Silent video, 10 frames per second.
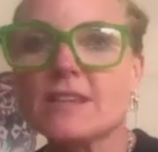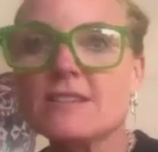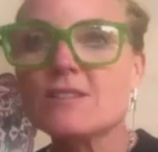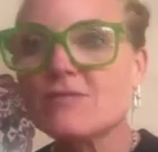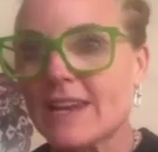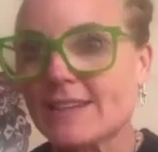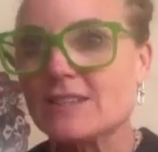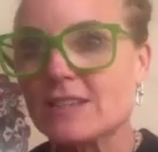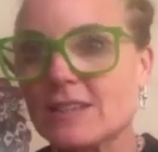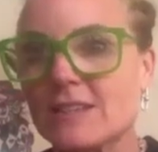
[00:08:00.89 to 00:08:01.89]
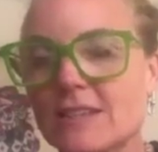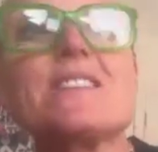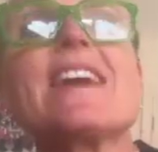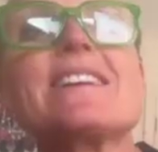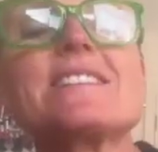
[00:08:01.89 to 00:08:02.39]
Things have led to the
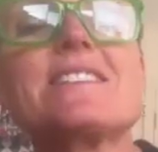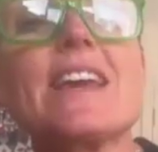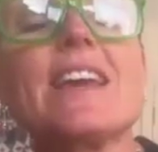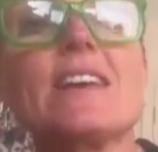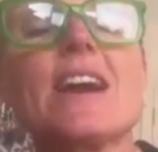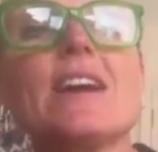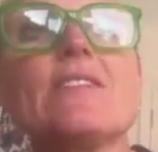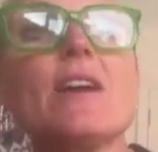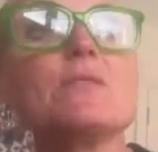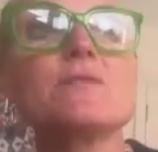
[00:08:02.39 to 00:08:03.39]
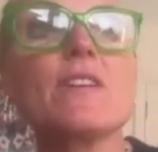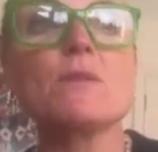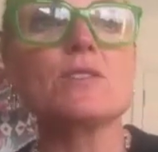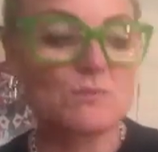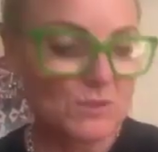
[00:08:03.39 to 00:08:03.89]
next thing, and that was very
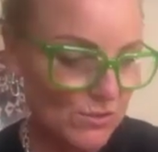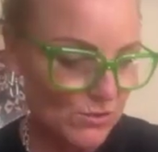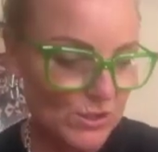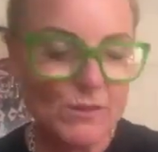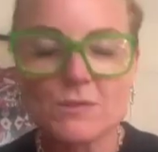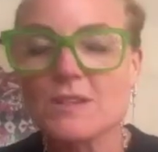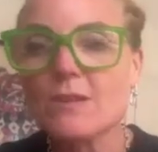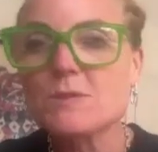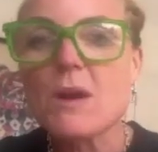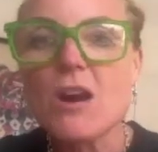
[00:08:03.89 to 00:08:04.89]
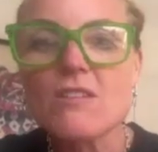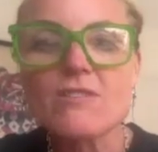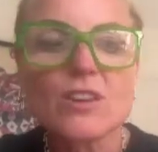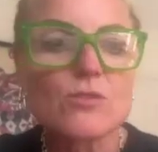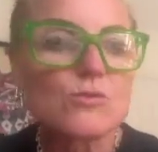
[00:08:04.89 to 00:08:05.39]
much from school. I was part of
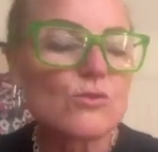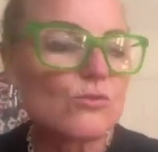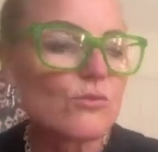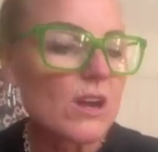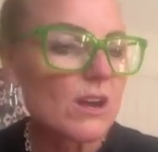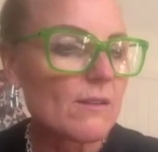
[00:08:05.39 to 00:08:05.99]
a local